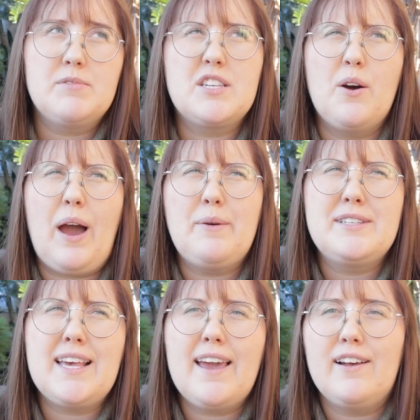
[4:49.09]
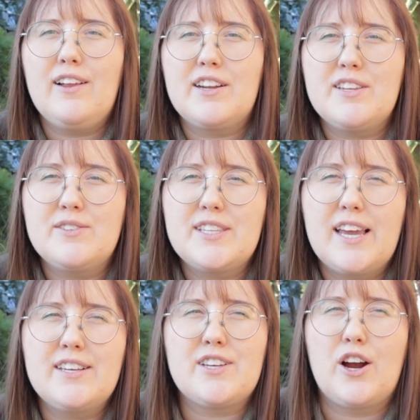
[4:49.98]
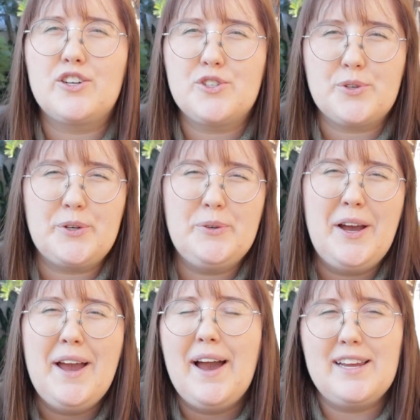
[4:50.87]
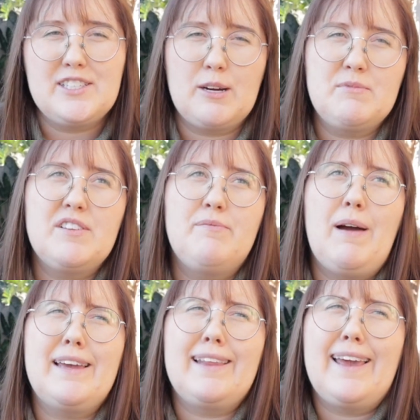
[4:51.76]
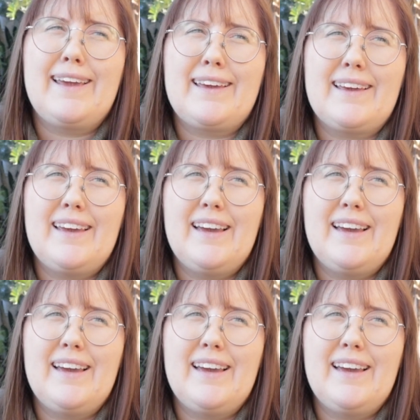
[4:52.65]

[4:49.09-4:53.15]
So I would say a lot of those things are true in terms of my like